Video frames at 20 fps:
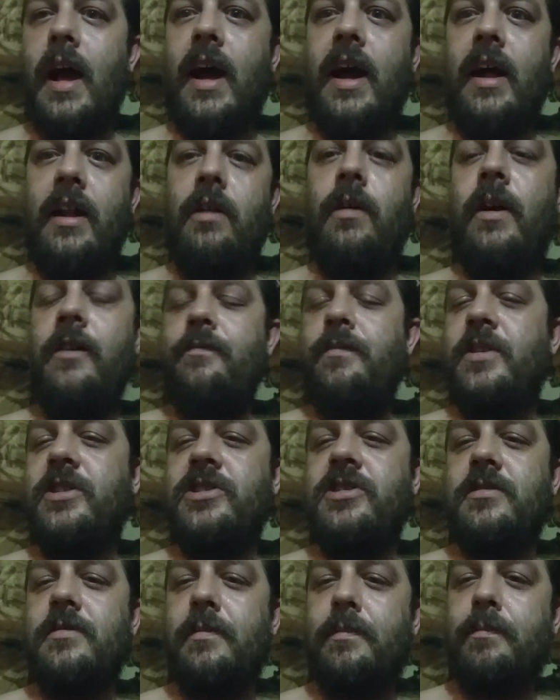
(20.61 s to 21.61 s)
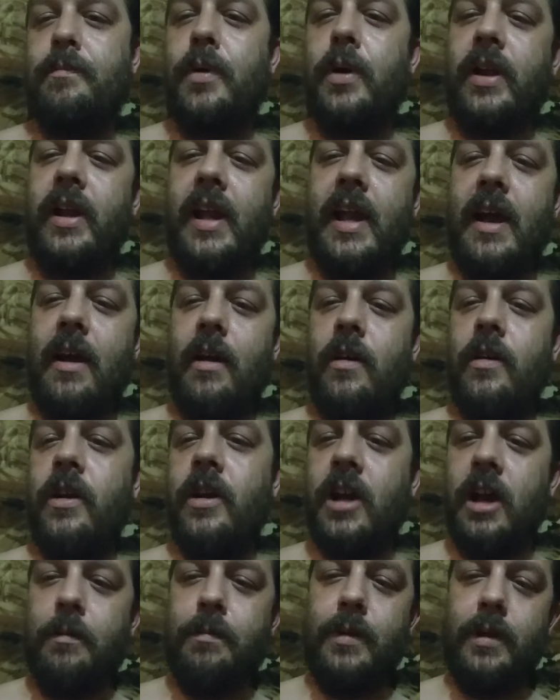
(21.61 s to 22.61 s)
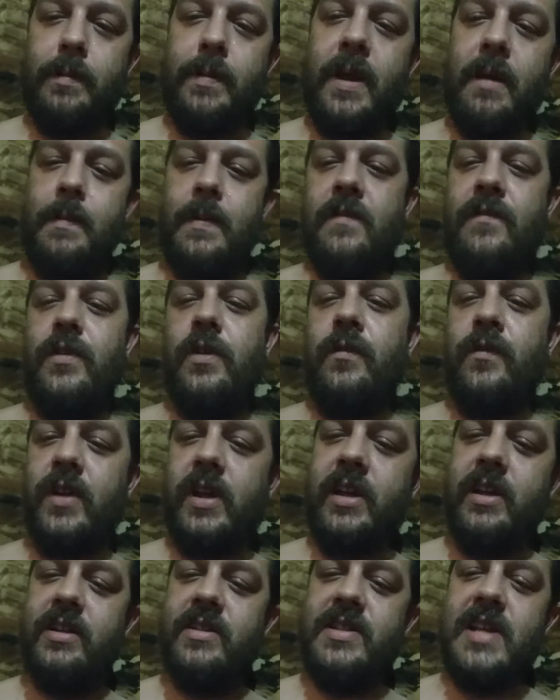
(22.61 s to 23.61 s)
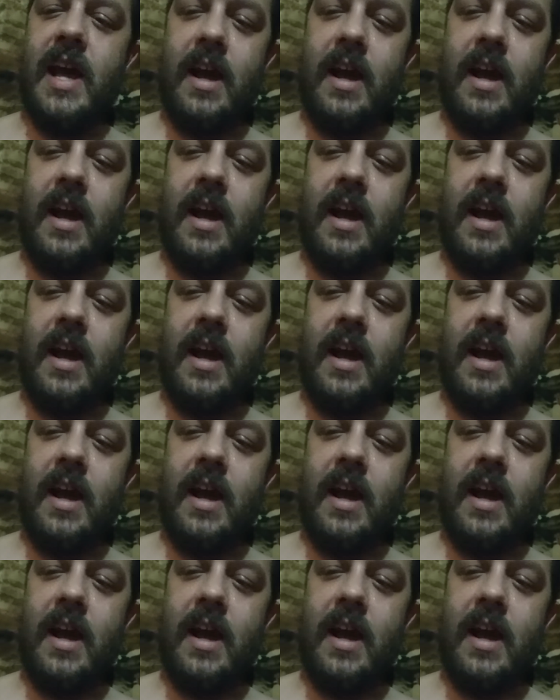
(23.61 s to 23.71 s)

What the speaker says: I know I've missed putting out a couple of pay-per-view vids.